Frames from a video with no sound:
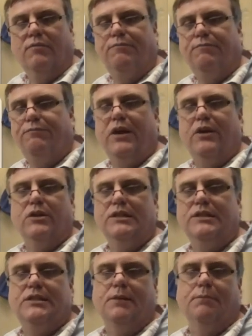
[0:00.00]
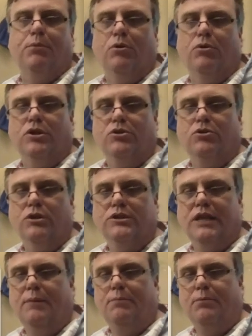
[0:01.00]
fairly simple little
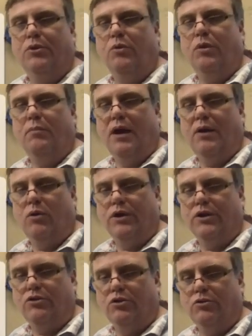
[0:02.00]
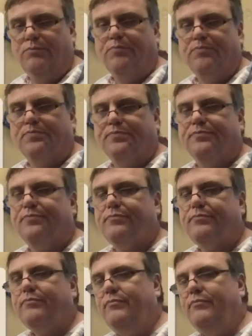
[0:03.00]
example that we might want to do.
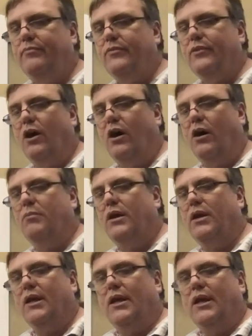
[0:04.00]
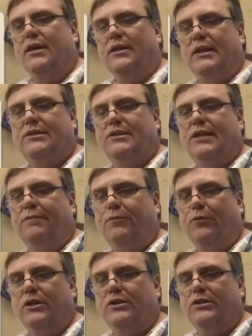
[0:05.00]
Um, let's say, for
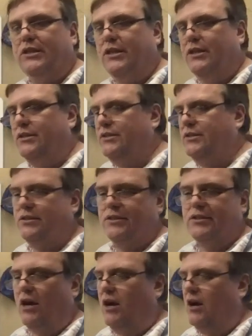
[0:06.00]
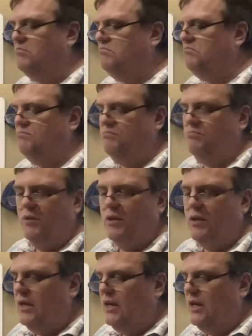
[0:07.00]
instance, um,
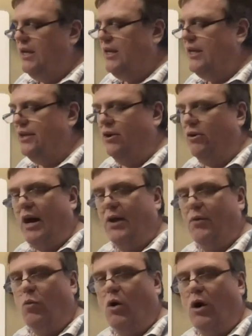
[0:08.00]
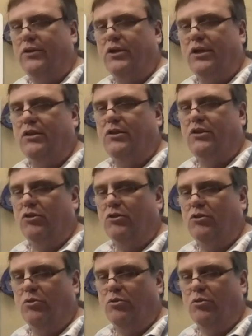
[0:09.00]
I wanted to
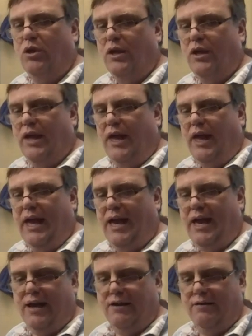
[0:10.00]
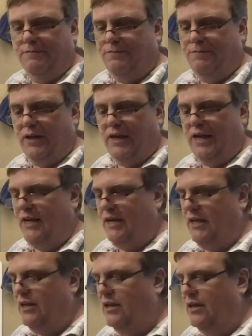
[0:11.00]
have a,
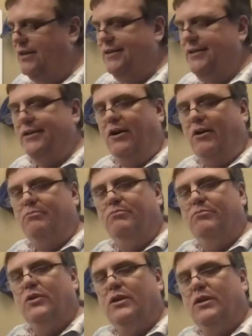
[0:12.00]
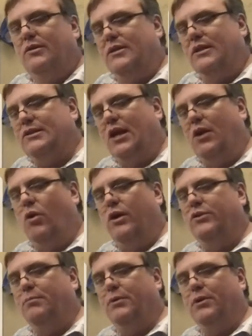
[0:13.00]
um, let's say I want to
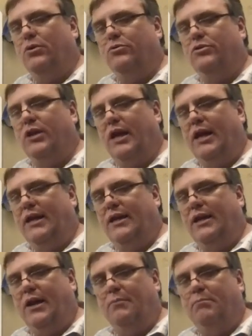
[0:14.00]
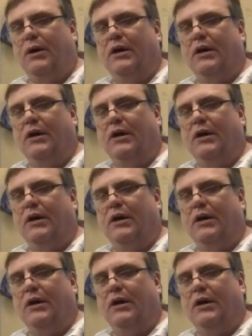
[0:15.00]
build a bus